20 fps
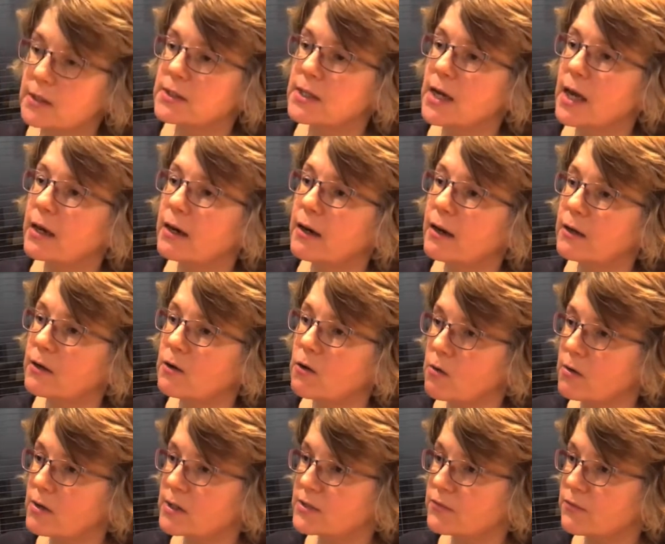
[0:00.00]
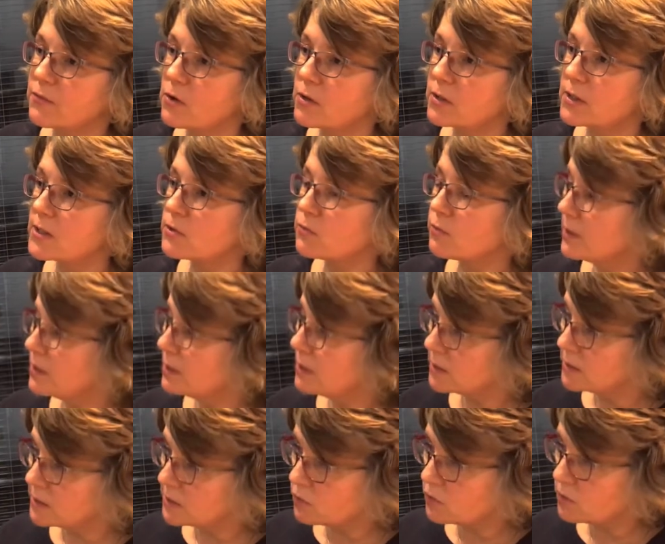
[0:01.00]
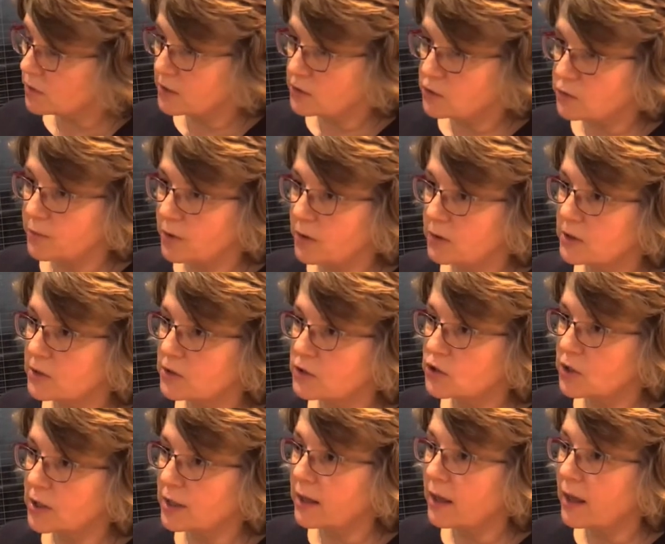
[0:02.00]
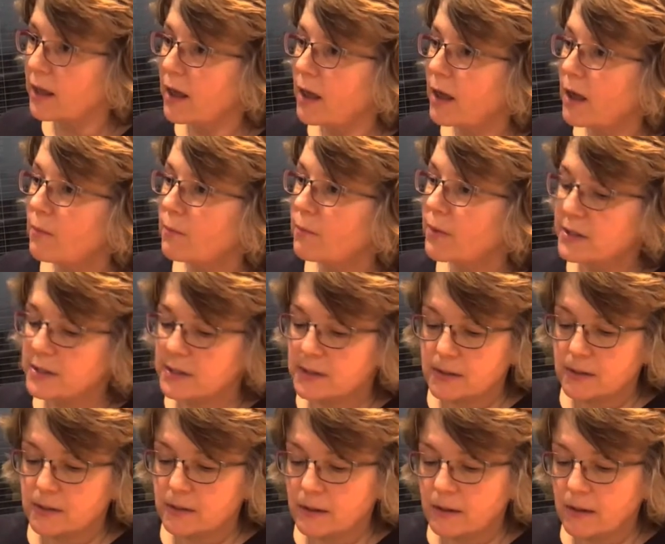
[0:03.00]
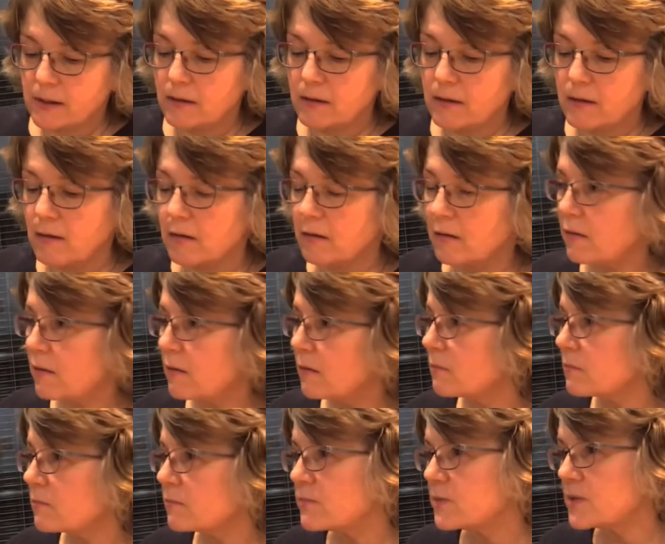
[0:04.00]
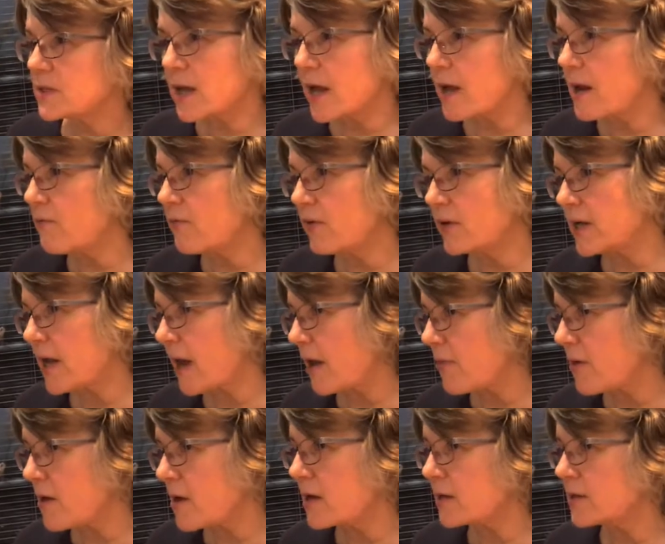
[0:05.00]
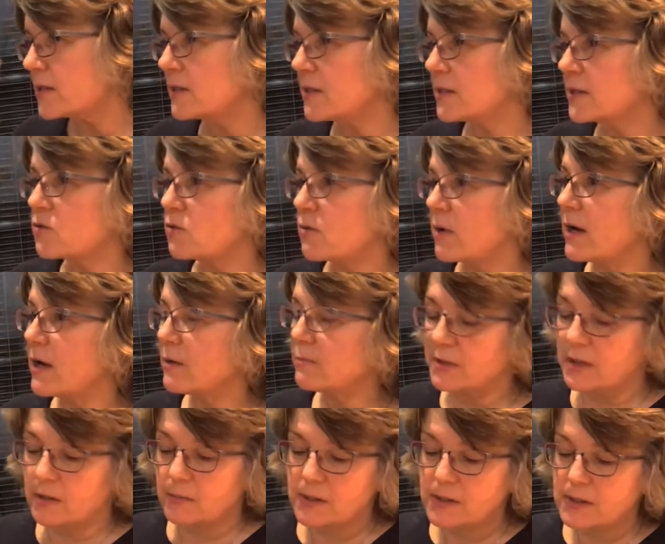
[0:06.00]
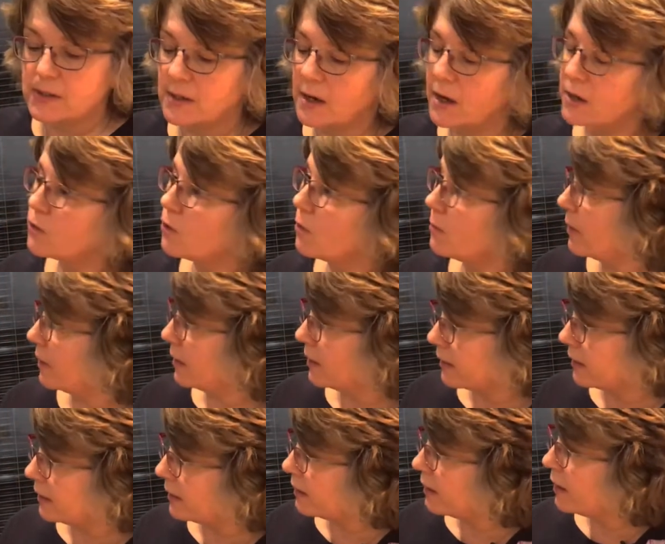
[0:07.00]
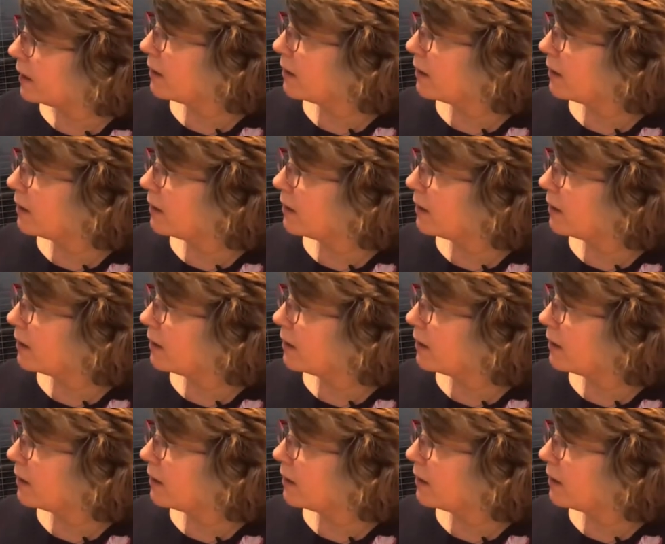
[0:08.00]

Tylor in Oxford as reader in social anthropology, but he himself and others described him as an anomaly,